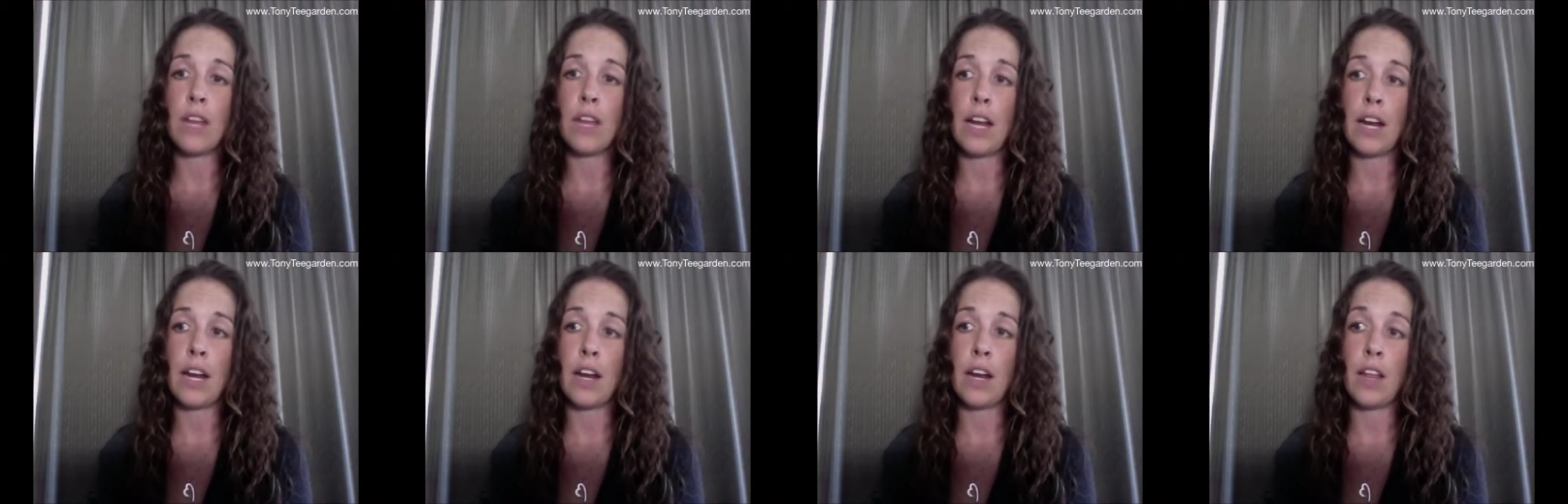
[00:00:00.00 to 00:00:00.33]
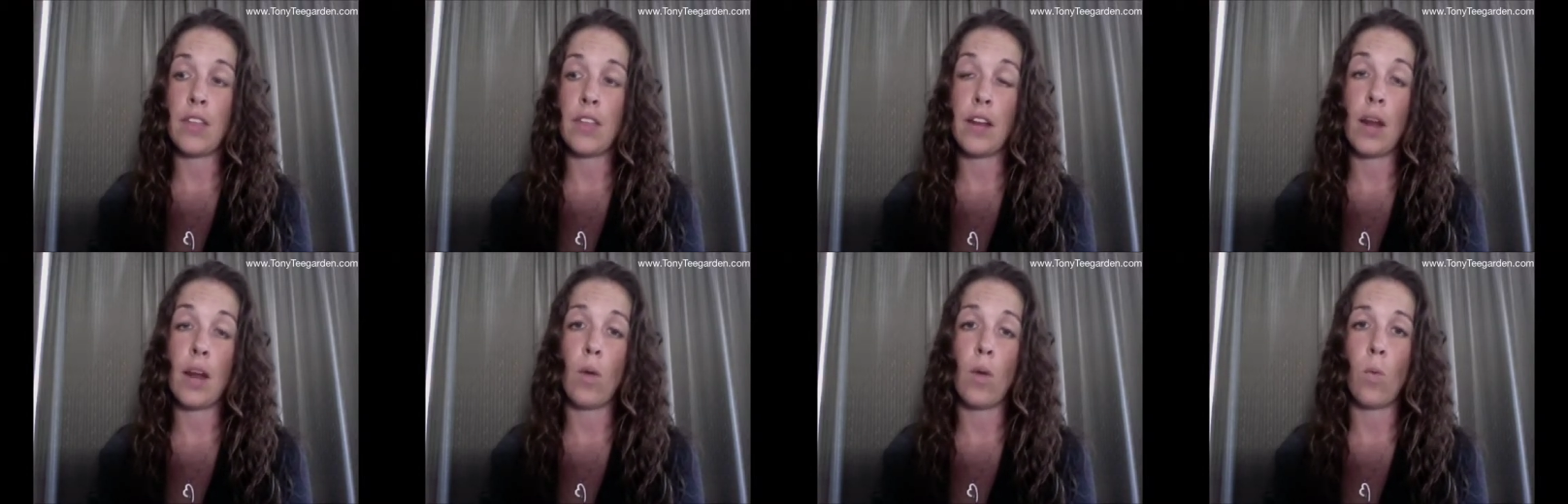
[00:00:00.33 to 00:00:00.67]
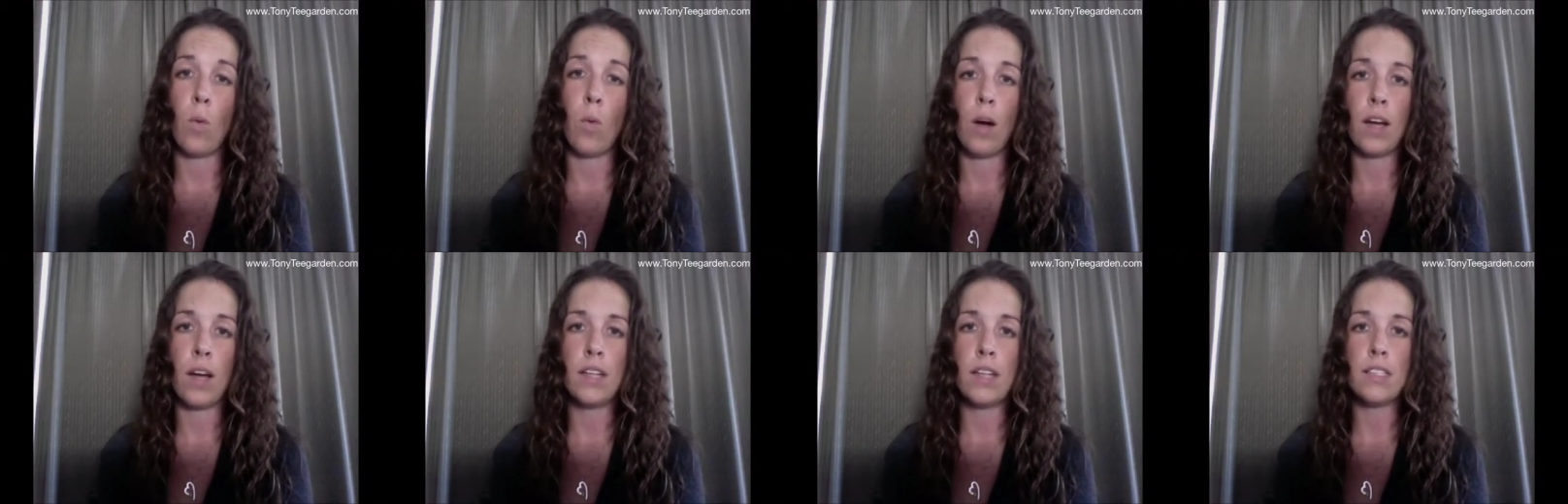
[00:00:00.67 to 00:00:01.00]
that I
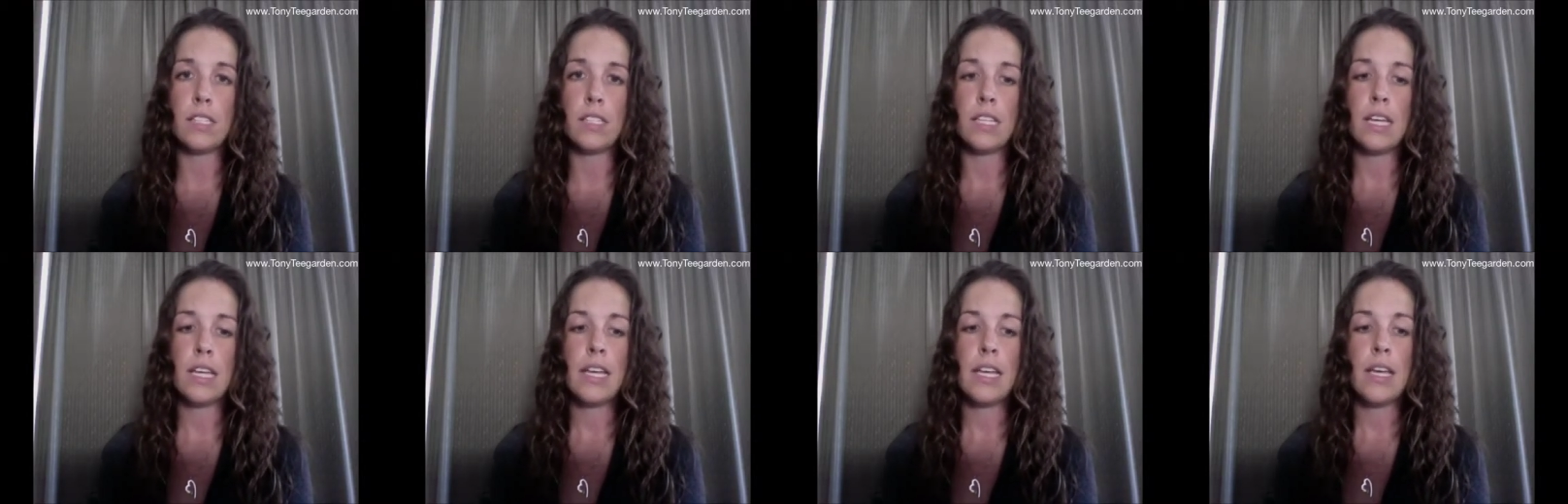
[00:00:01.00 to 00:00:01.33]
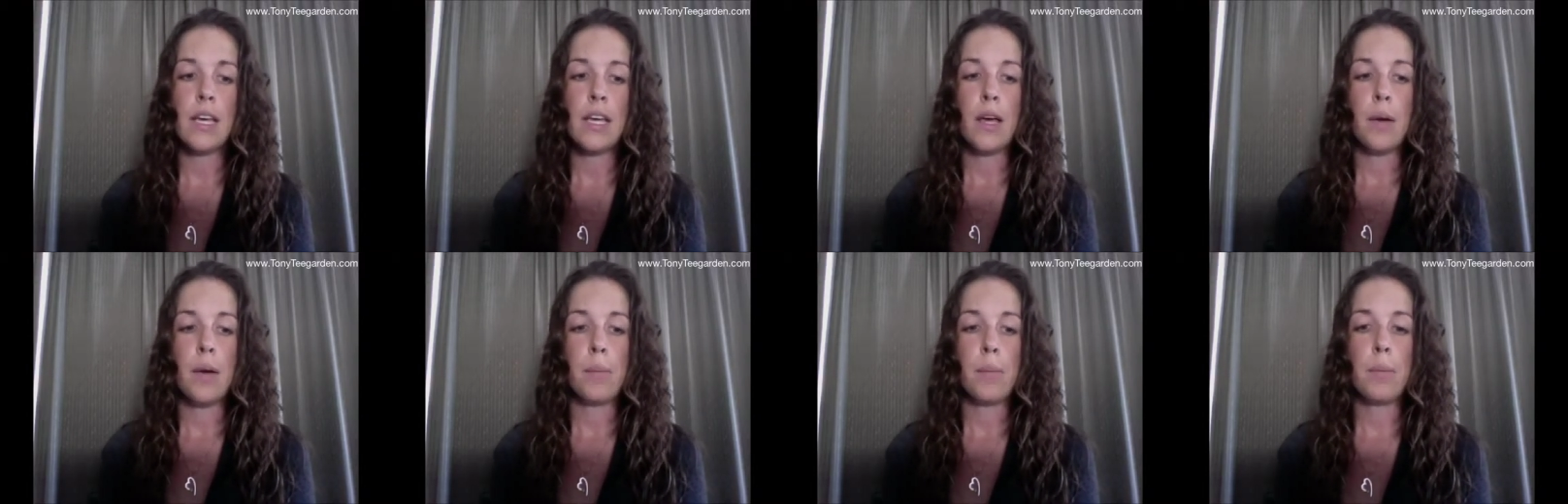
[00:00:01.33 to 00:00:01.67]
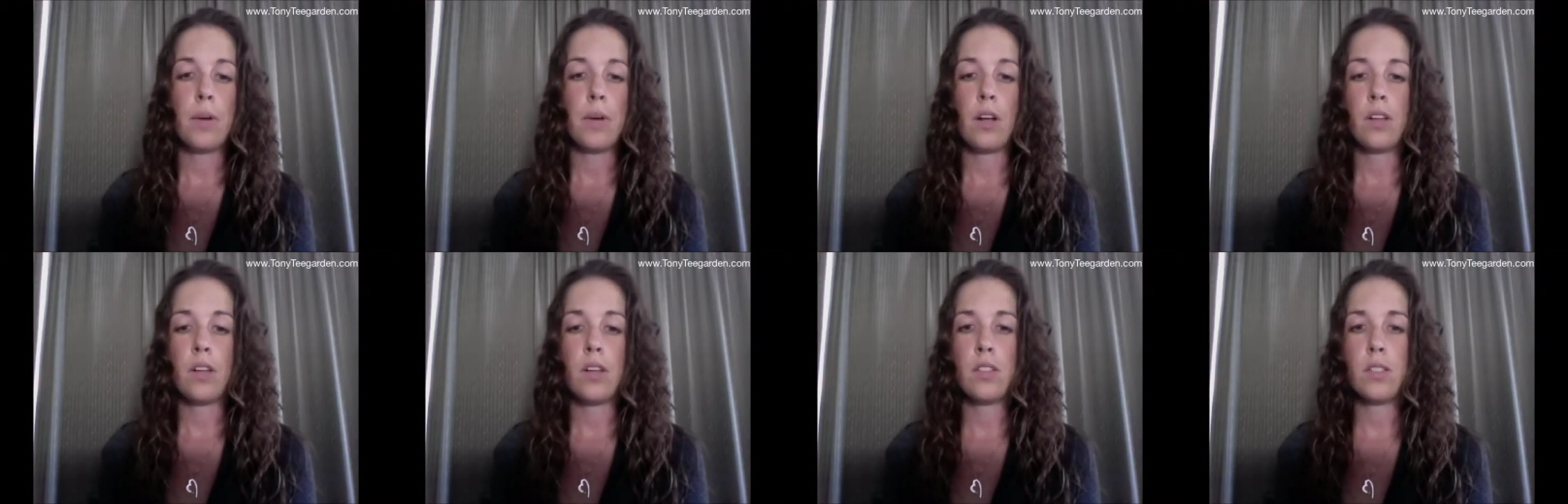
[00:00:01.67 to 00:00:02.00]
want,
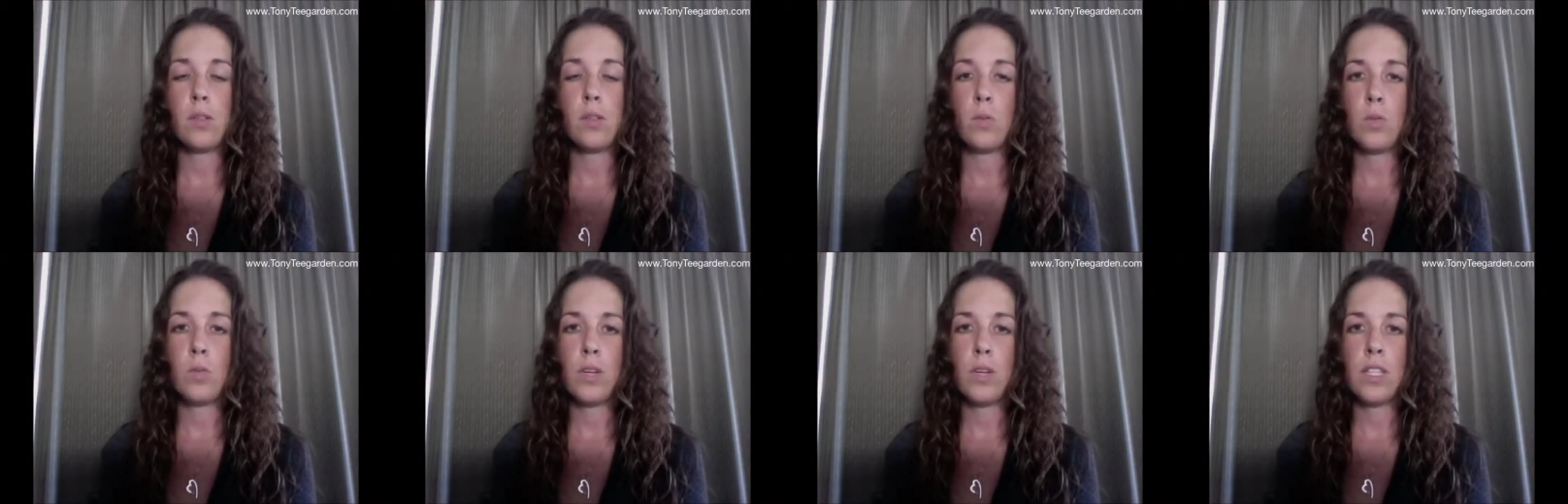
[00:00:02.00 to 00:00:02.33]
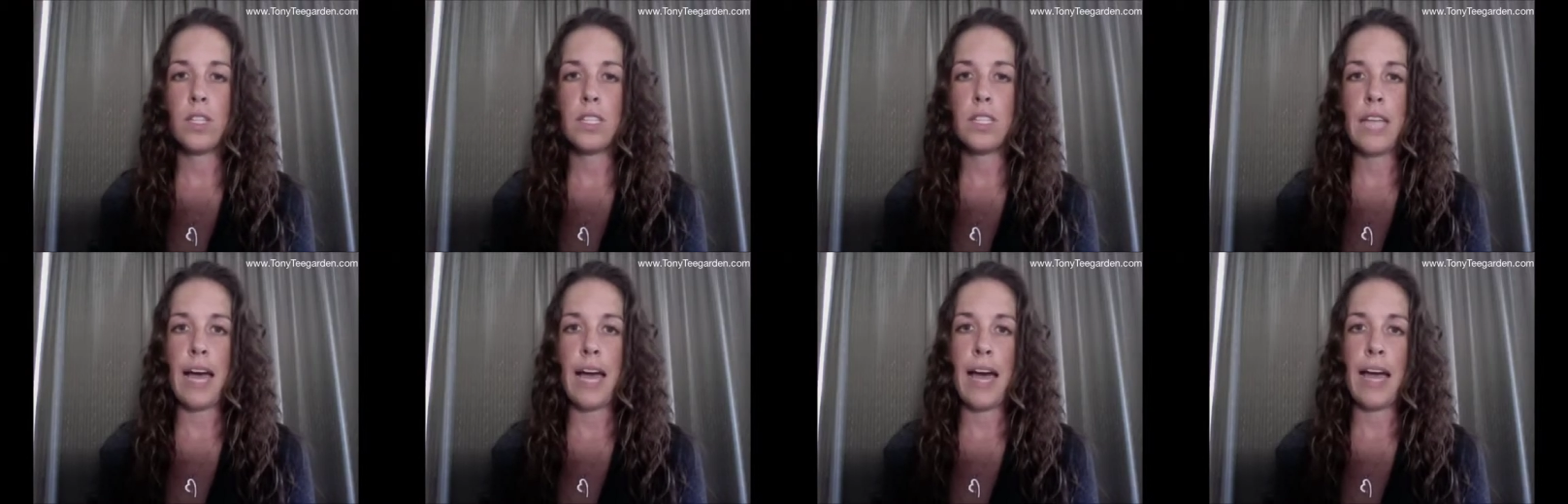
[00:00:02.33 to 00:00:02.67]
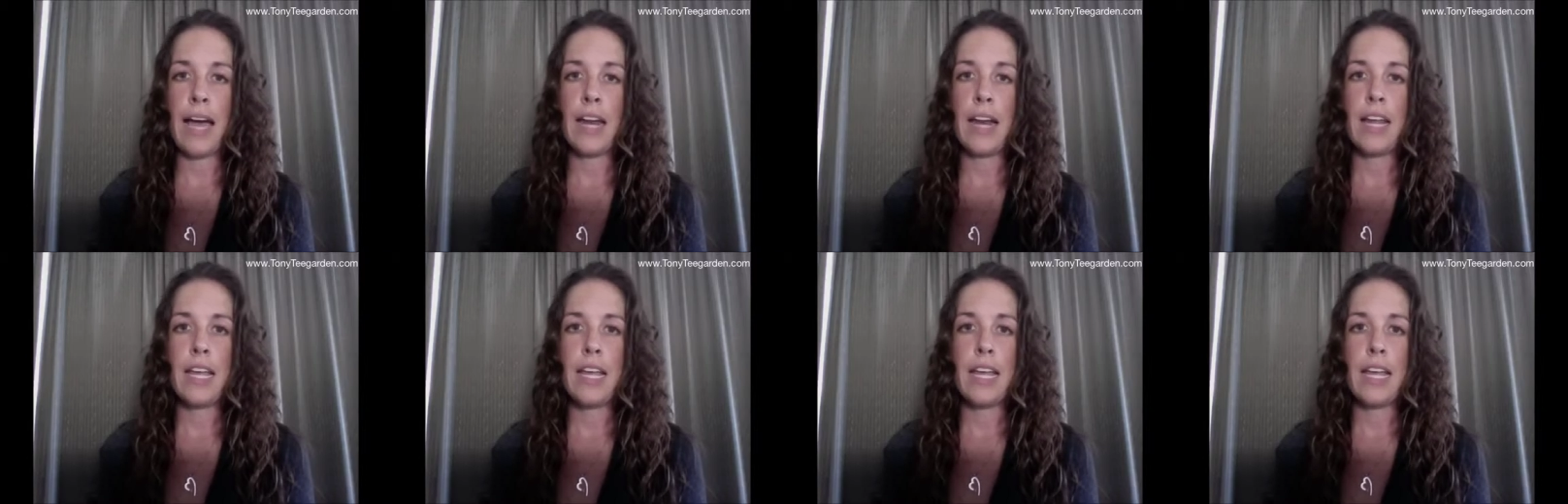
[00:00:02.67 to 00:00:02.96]
but also with that,